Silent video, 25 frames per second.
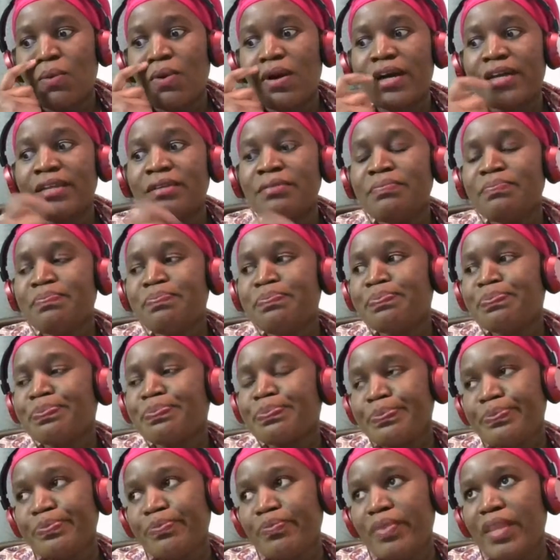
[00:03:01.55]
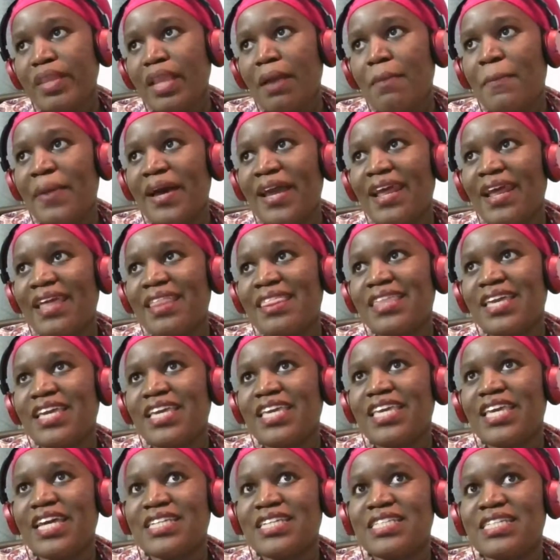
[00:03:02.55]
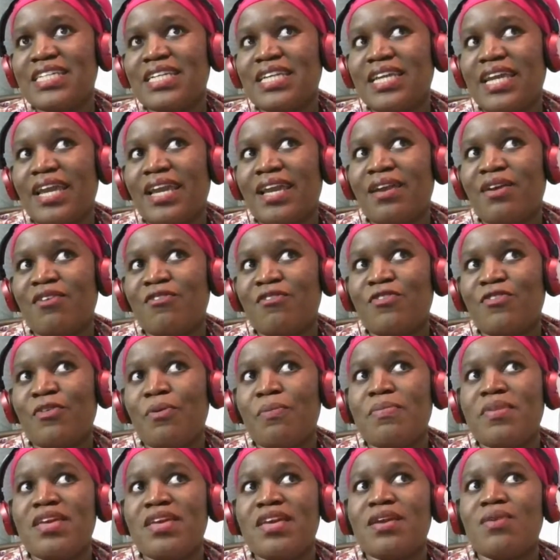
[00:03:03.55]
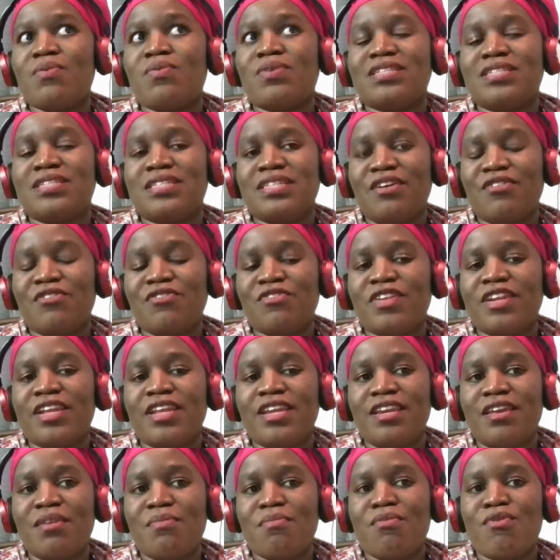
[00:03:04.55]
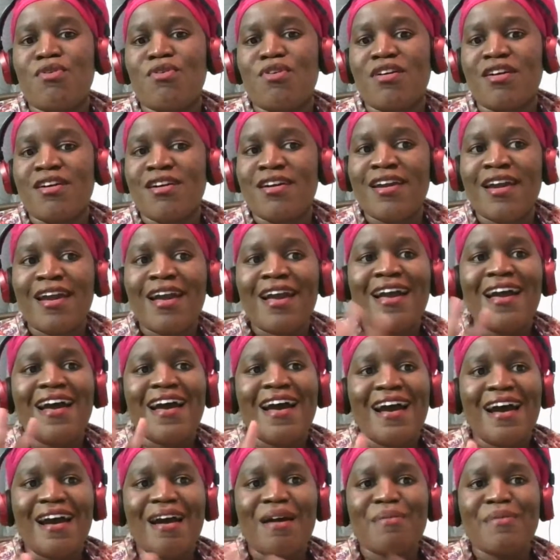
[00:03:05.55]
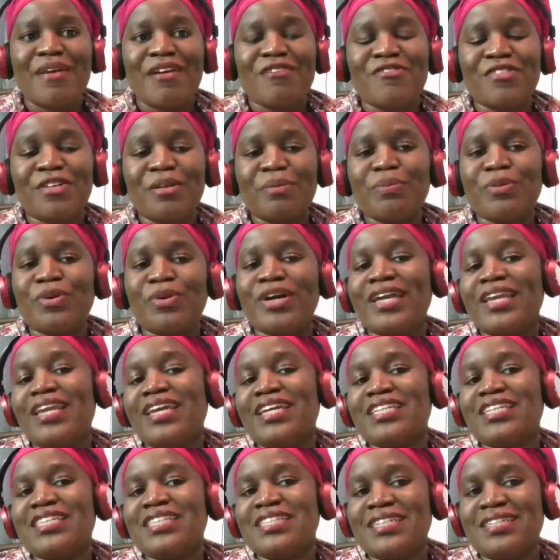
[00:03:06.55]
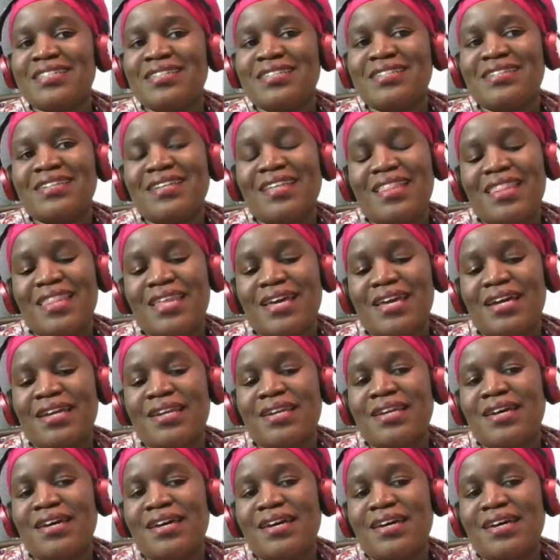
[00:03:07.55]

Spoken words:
won. But I think yesterday for me was definitely more. I felt more elation than